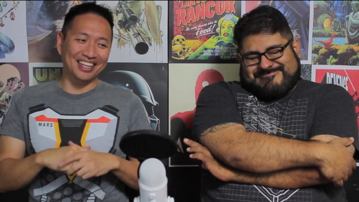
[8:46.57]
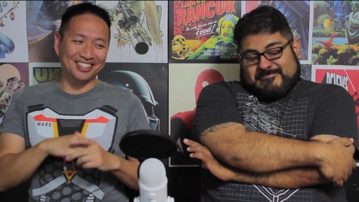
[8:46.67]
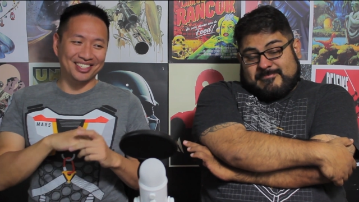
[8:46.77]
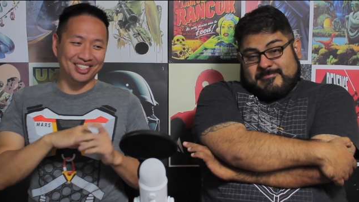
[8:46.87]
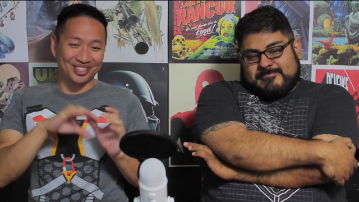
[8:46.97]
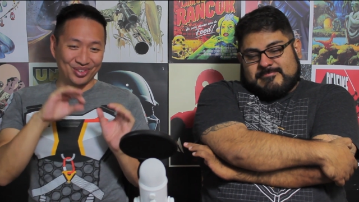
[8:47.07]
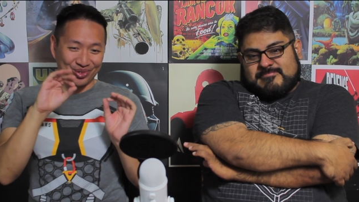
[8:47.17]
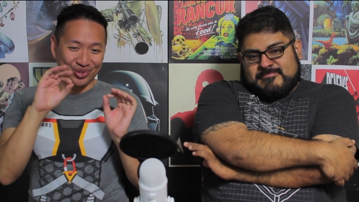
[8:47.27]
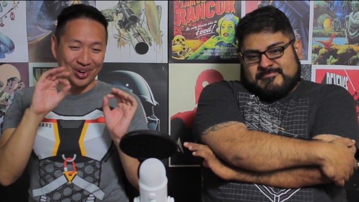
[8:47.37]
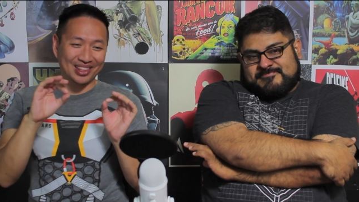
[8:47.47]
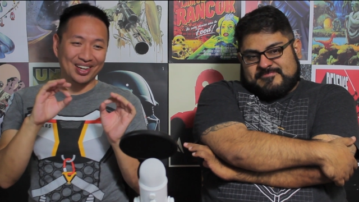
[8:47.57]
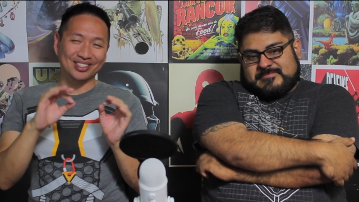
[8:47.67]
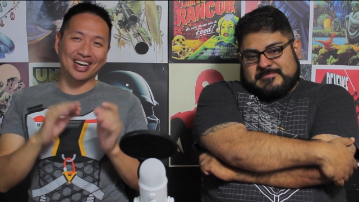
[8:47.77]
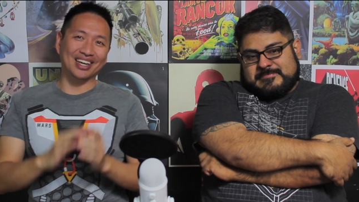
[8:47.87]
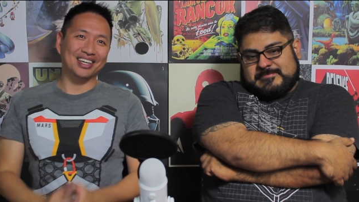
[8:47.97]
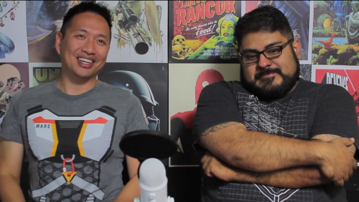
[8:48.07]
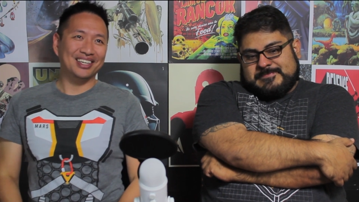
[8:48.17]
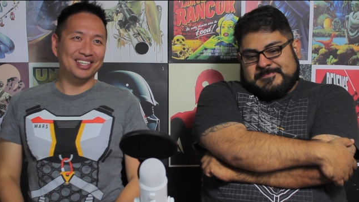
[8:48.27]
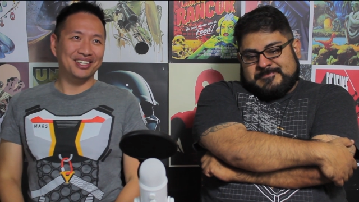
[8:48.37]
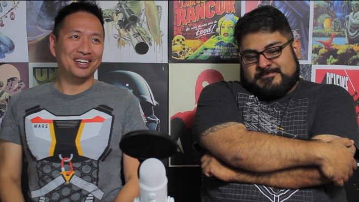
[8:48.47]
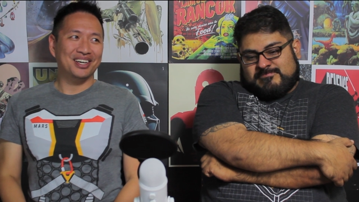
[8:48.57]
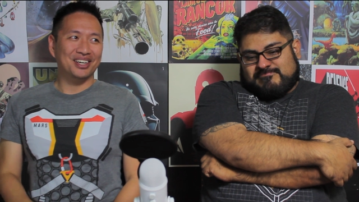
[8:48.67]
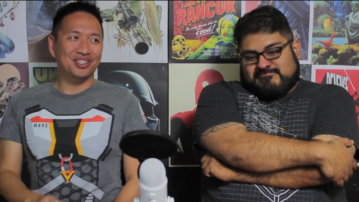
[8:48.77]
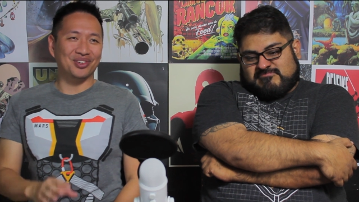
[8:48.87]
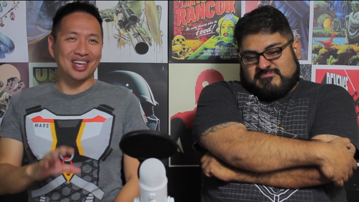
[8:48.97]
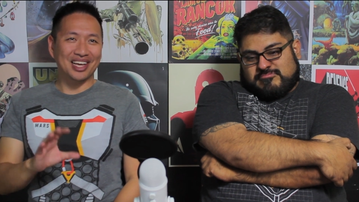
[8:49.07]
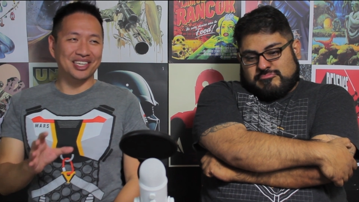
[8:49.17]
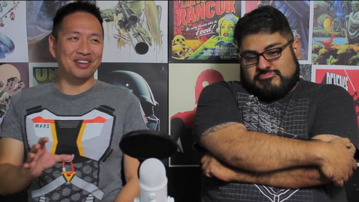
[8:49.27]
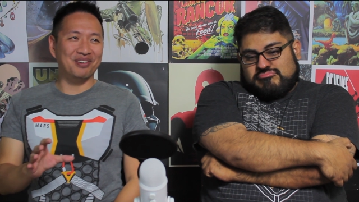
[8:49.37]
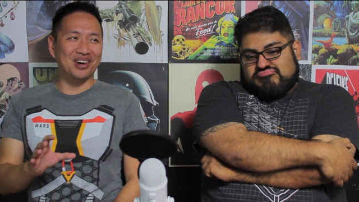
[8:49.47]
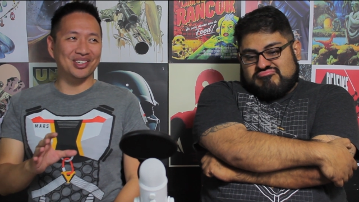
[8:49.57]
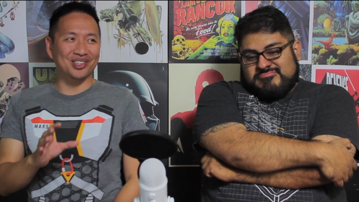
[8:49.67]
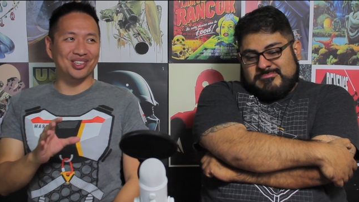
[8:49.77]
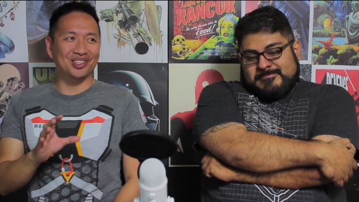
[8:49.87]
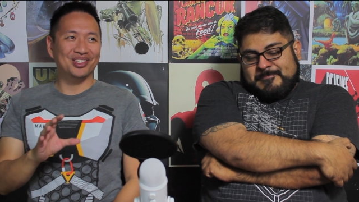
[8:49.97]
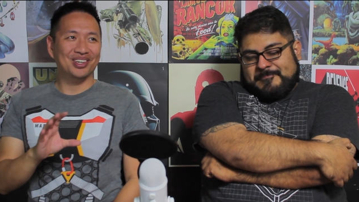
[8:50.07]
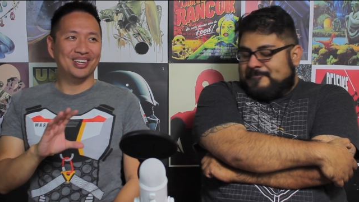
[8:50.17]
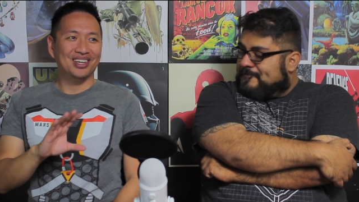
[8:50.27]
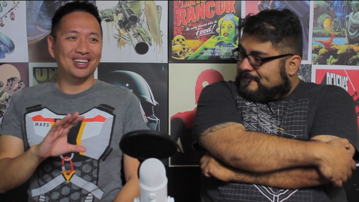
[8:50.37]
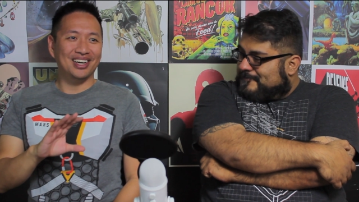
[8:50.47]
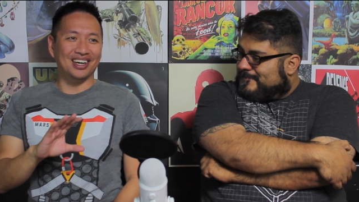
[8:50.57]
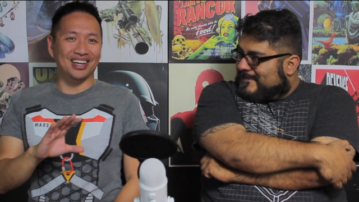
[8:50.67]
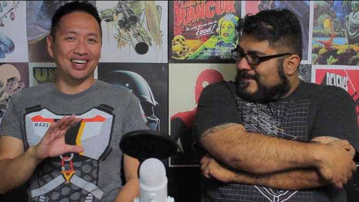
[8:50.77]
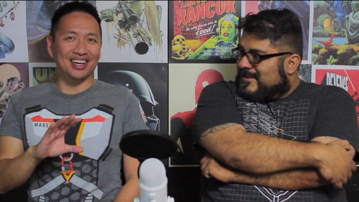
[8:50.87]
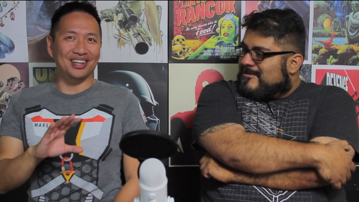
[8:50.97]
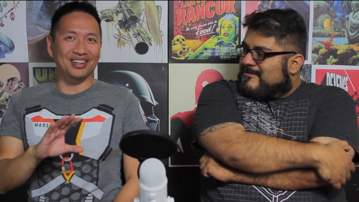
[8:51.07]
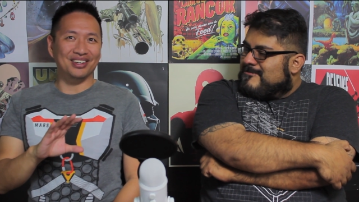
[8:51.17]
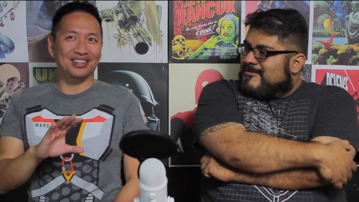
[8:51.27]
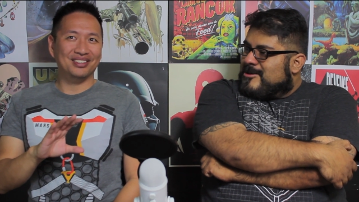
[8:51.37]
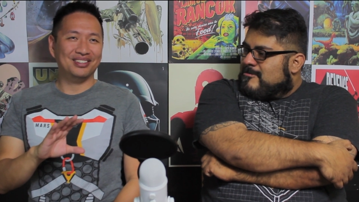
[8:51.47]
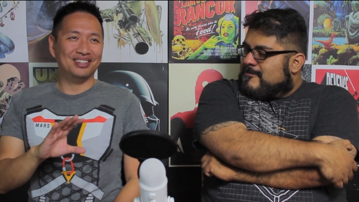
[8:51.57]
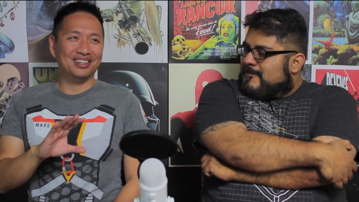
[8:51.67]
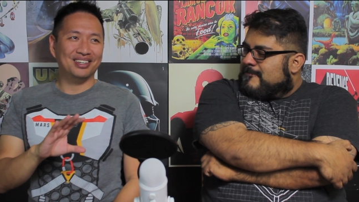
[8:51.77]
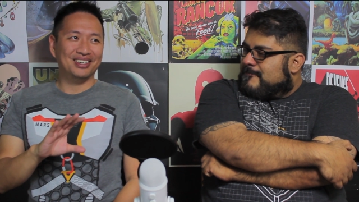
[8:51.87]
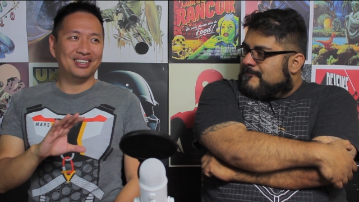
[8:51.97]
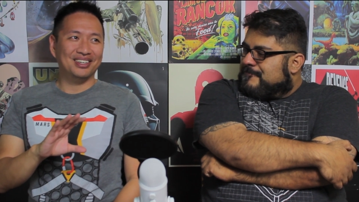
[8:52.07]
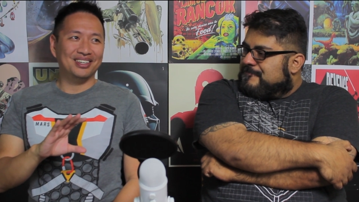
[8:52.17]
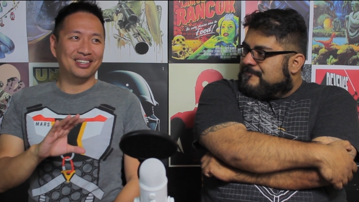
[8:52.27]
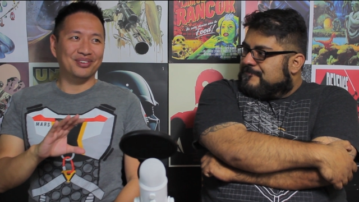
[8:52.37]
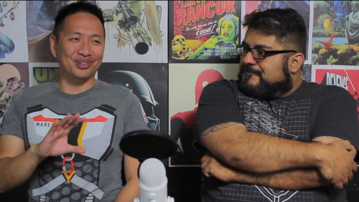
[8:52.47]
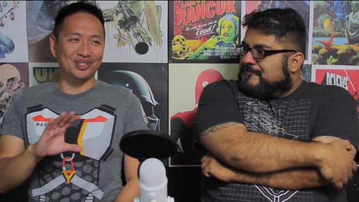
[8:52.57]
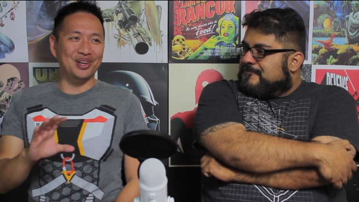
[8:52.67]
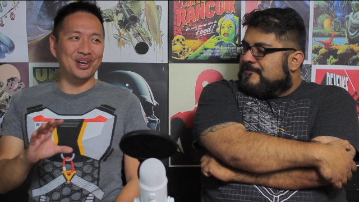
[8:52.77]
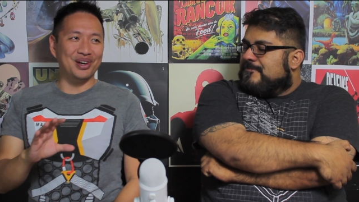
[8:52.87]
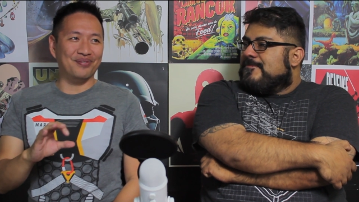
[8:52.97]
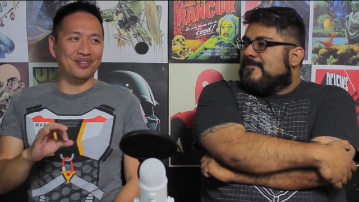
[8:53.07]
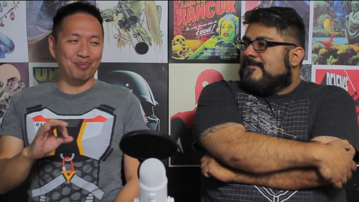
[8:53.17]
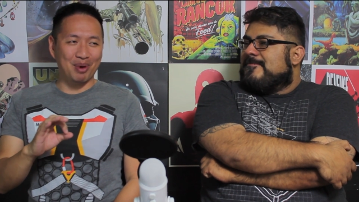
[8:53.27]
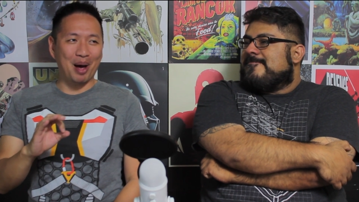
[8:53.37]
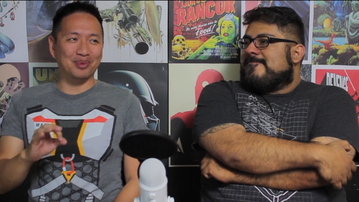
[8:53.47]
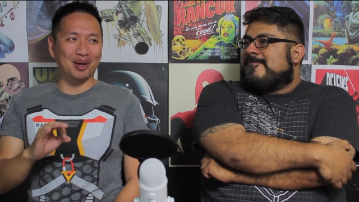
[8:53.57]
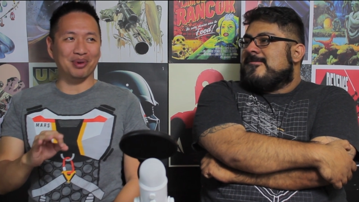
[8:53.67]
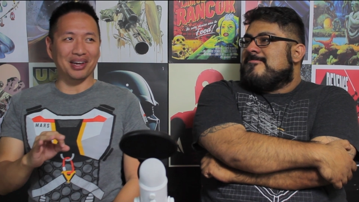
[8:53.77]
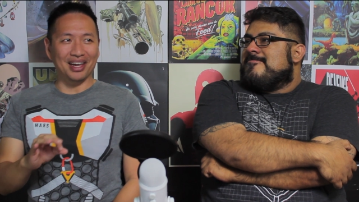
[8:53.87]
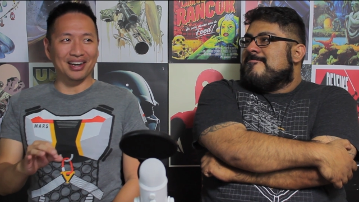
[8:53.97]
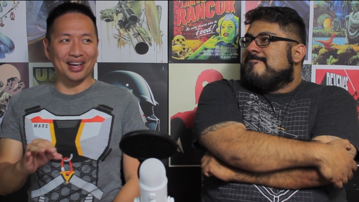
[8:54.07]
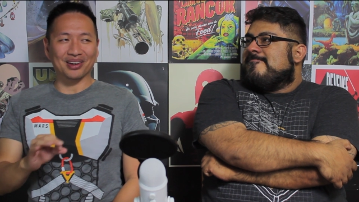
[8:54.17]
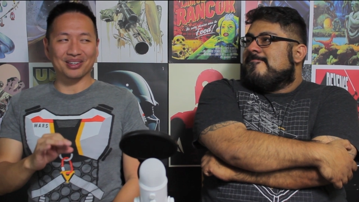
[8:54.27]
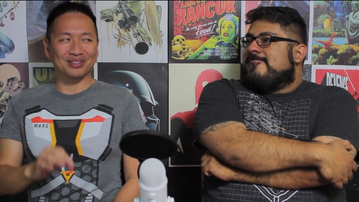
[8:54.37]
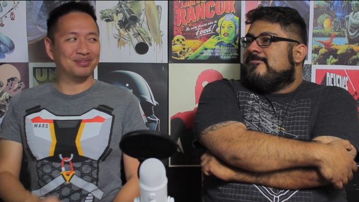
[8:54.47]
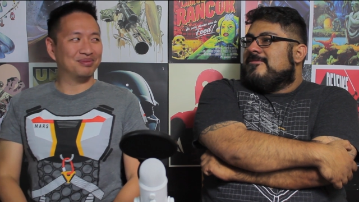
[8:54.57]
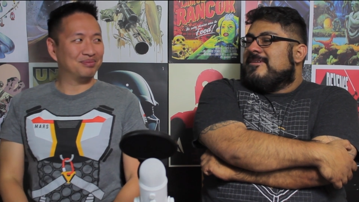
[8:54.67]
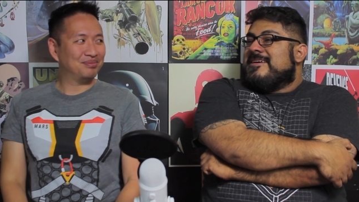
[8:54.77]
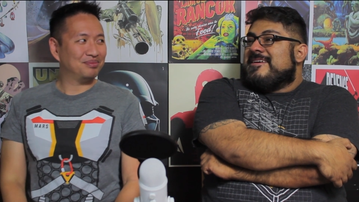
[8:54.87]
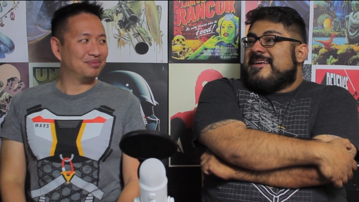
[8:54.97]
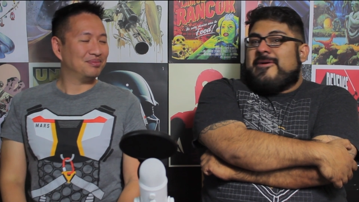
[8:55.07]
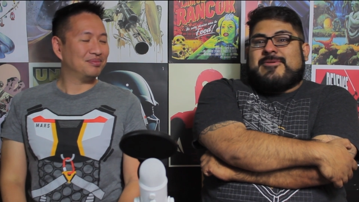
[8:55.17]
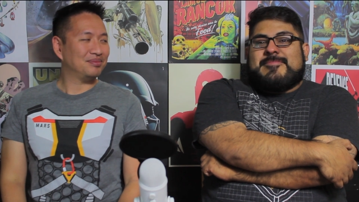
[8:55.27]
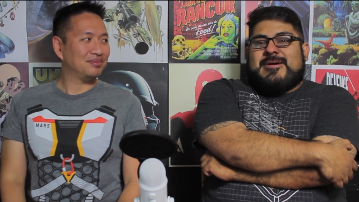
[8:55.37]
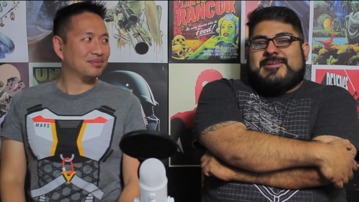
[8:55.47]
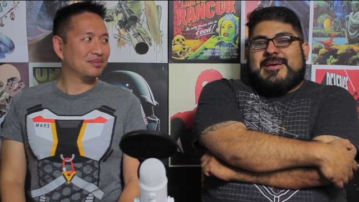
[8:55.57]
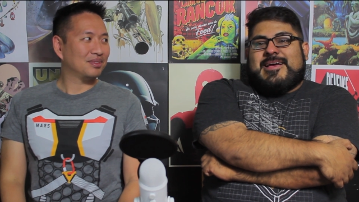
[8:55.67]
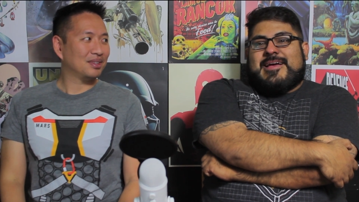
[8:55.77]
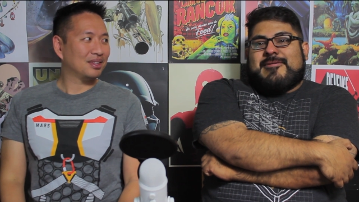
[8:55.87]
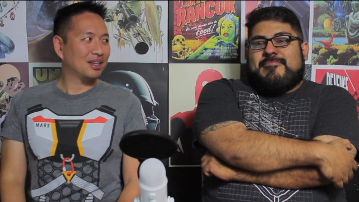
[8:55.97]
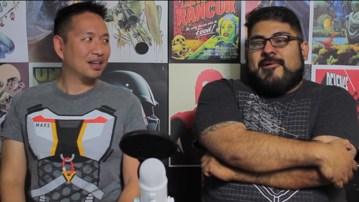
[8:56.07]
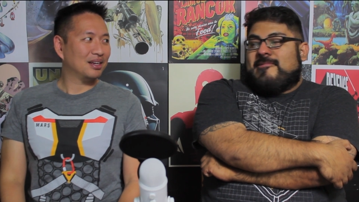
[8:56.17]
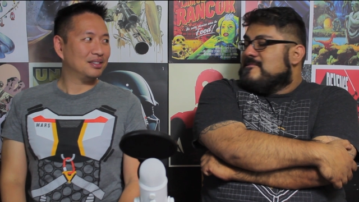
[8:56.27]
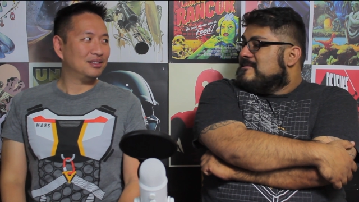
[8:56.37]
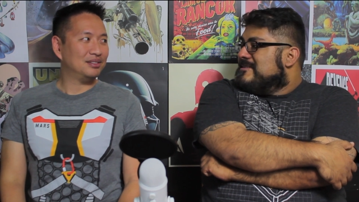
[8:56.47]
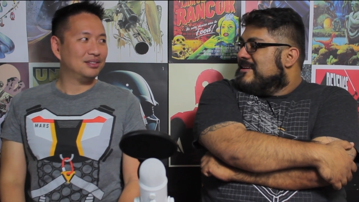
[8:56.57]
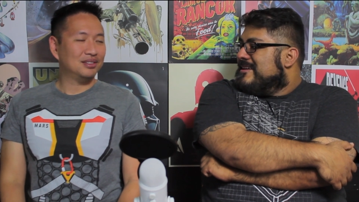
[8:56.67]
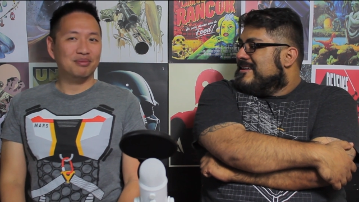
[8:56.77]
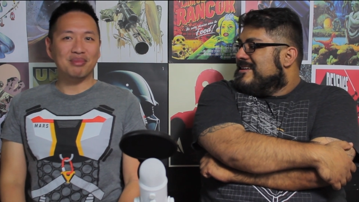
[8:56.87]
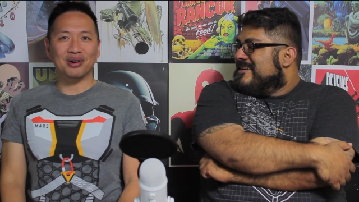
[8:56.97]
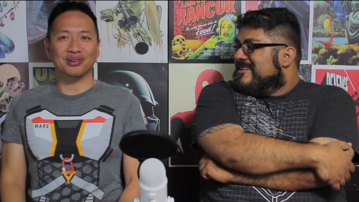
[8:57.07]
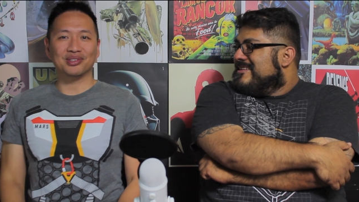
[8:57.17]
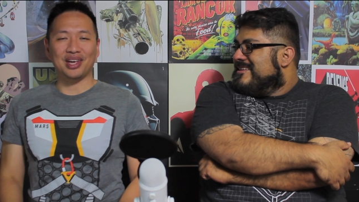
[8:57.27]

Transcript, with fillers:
Speaker 1: it's, it's, it's right there. It's like she was asking him questions, and we'll see if it pops up again later. Yeah, what about uh, Pulse? Pulse,